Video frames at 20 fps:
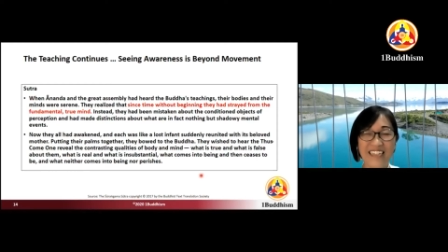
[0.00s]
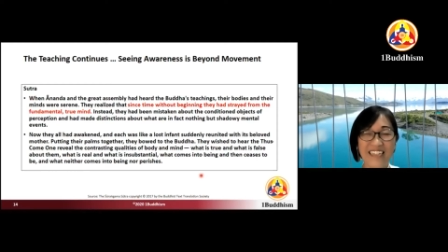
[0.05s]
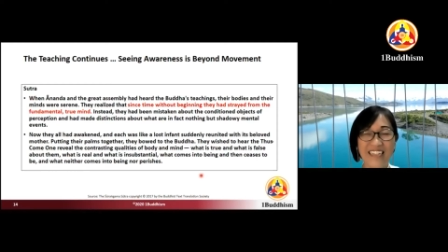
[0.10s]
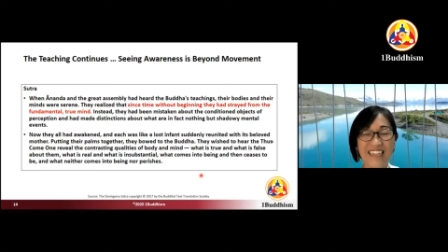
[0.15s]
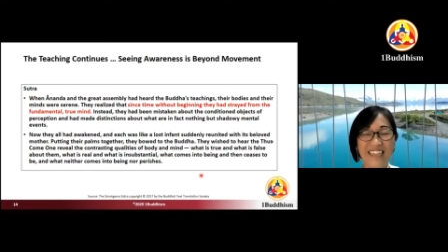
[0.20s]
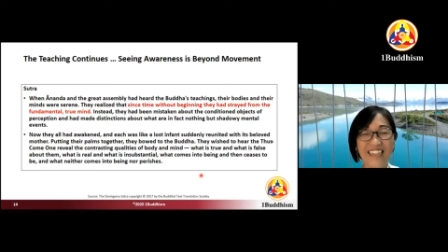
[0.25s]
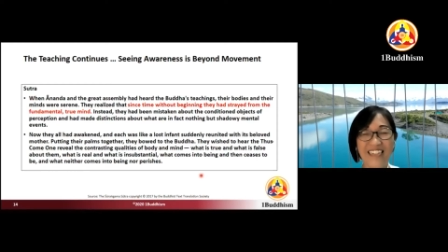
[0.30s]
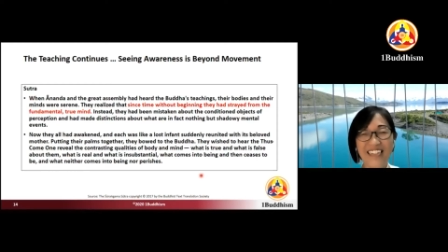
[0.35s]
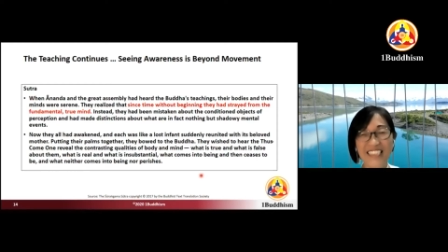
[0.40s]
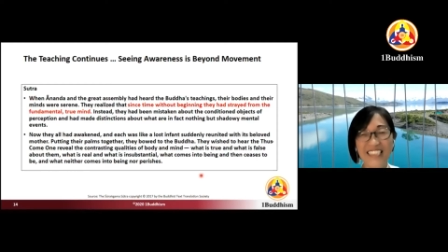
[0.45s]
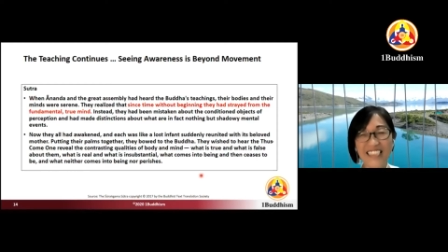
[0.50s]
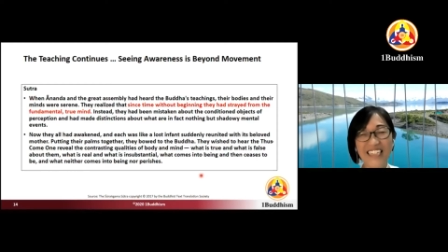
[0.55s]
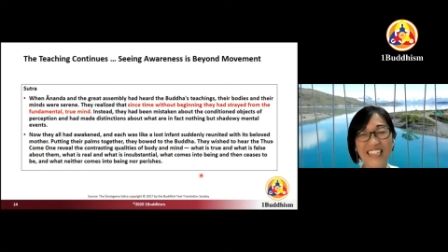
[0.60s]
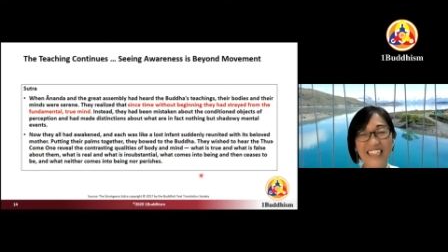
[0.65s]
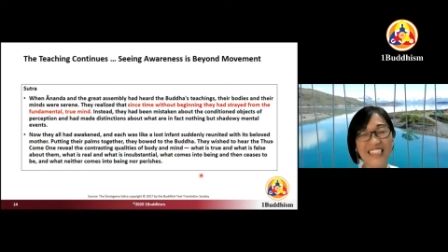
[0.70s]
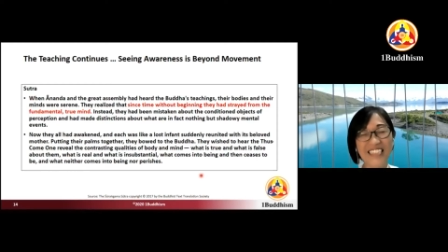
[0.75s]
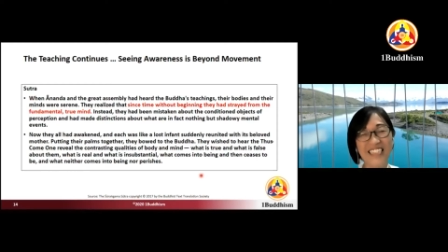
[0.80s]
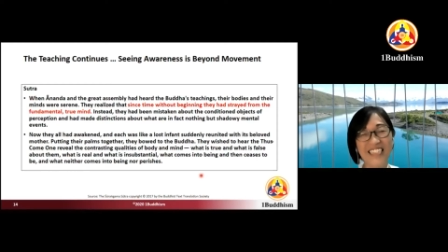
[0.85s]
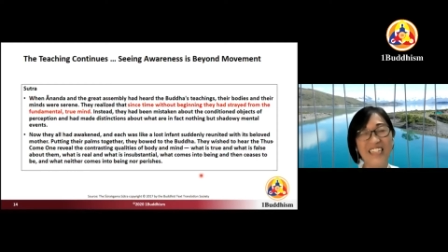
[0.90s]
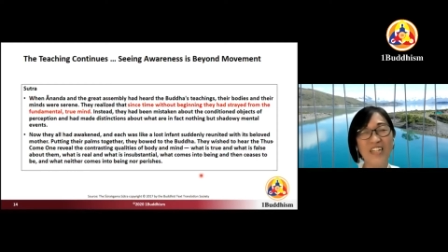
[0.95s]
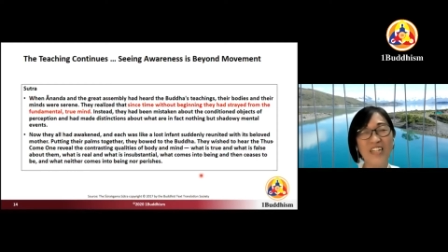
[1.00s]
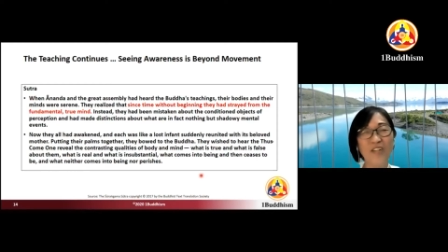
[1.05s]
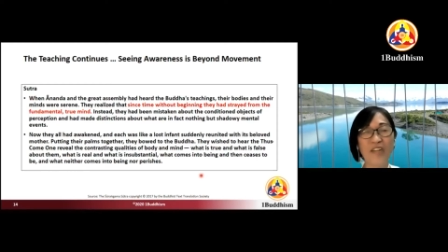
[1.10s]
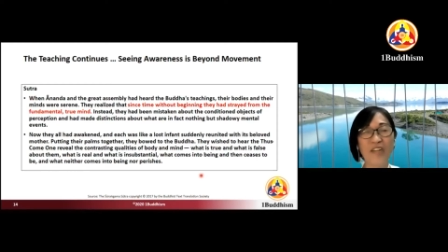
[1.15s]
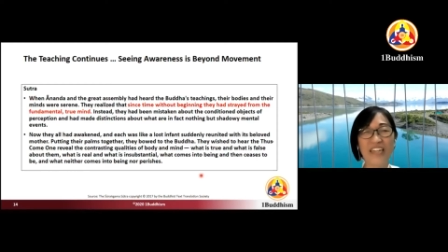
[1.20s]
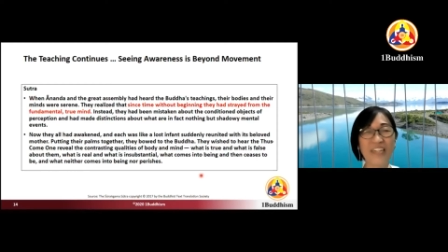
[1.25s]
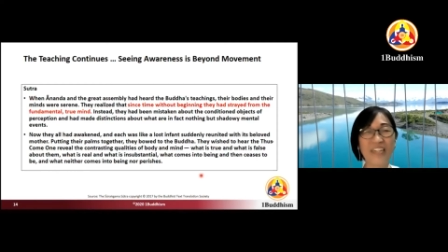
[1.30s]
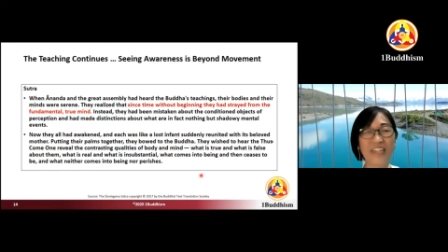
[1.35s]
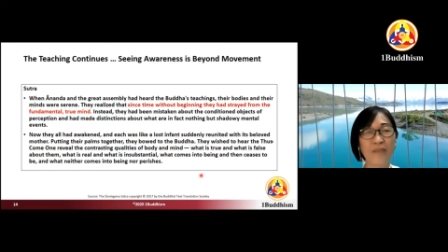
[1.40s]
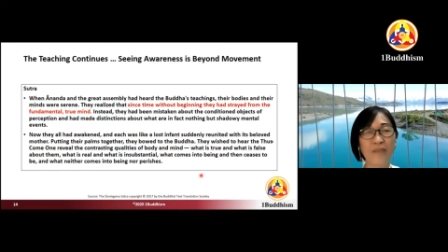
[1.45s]
Let's
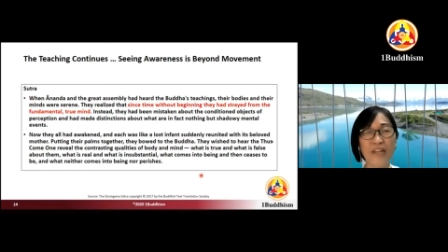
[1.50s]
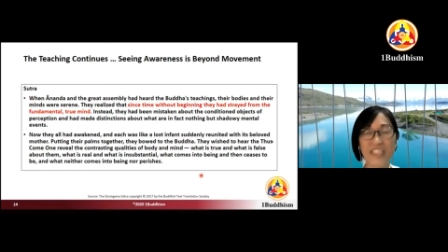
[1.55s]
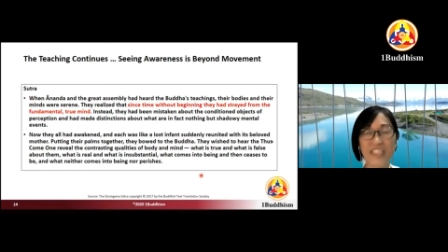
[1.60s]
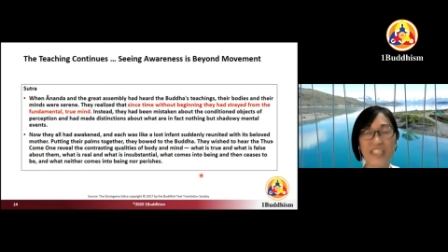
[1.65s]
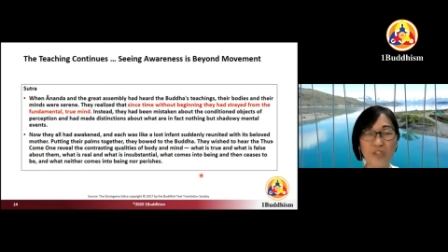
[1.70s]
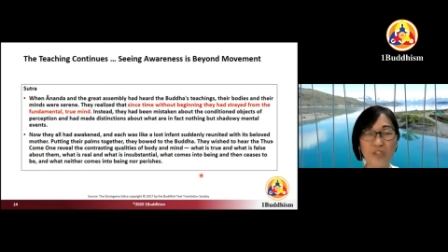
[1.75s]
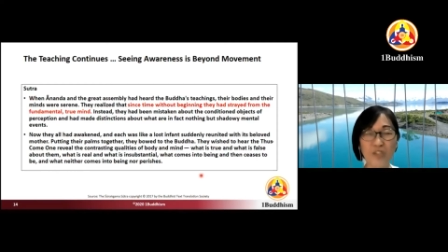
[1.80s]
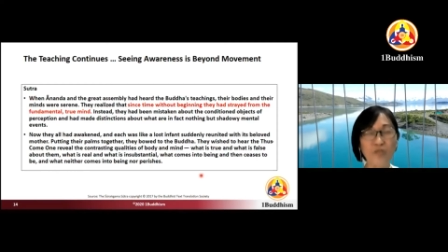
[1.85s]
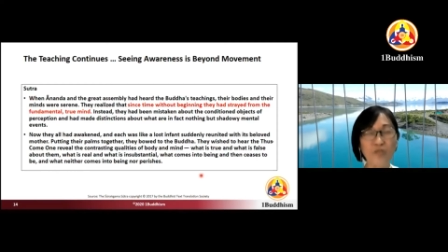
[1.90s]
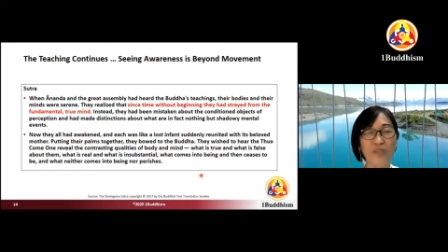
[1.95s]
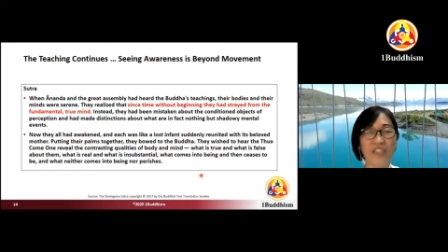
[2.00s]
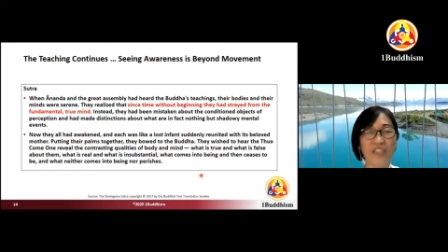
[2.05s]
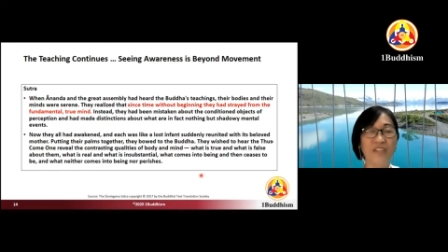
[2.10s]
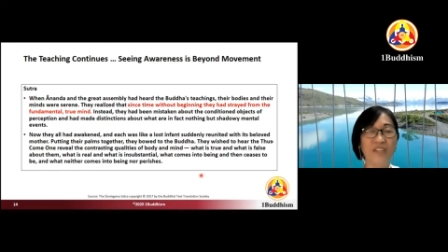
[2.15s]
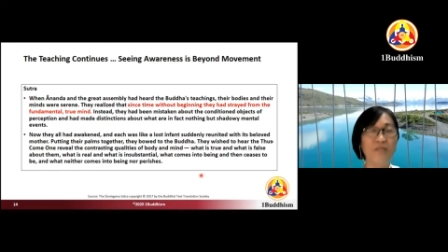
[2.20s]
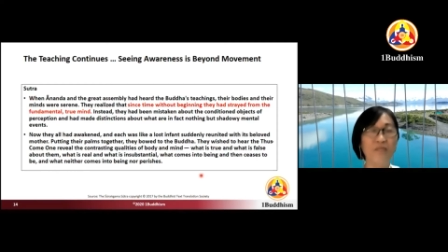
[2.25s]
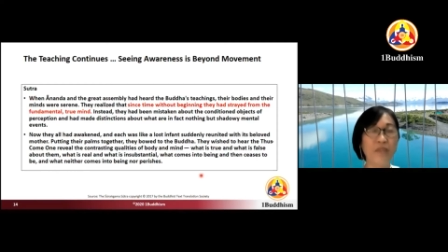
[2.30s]
look at it, whether it's true or not.